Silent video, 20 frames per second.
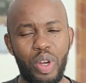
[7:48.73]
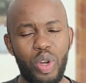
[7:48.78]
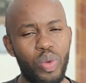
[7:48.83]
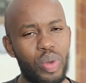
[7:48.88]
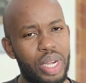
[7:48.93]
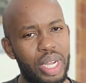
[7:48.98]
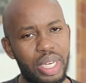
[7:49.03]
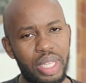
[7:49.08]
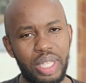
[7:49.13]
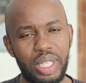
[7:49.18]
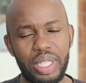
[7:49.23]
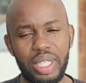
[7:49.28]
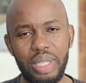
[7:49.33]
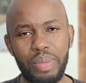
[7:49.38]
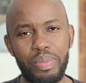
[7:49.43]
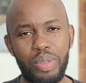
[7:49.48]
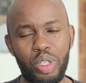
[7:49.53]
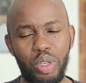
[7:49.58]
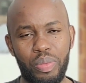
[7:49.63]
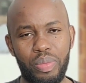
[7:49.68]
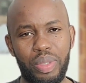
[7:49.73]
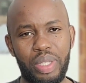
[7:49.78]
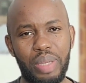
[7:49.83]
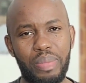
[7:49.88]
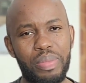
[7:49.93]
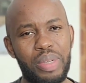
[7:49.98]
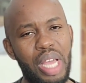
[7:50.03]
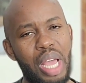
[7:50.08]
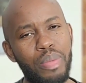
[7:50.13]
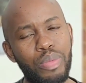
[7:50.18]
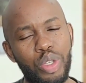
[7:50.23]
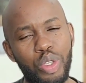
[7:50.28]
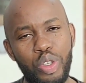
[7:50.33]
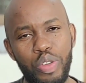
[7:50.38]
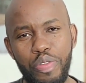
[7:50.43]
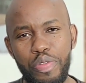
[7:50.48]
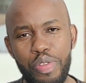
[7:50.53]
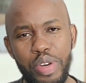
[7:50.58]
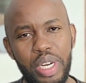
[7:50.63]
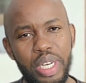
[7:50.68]
Look at the symptoms. Sometimes when
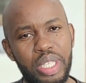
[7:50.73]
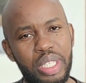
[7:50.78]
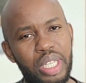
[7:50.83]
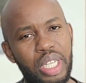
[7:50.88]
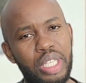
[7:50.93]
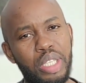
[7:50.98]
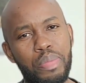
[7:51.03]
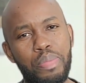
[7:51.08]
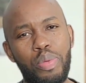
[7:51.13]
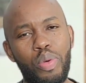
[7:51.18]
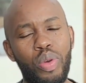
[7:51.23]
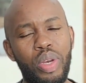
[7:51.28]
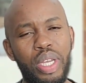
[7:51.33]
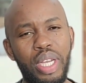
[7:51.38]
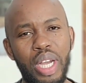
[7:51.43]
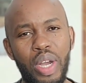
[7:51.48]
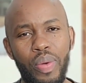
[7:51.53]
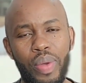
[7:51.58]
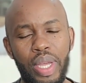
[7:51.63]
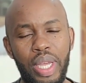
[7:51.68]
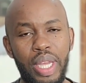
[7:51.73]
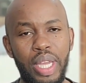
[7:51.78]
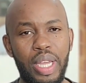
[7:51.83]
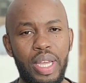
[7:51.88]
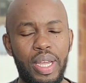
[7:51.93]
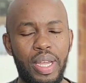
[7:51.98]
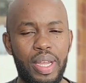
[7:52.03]
your friend starts pulling away,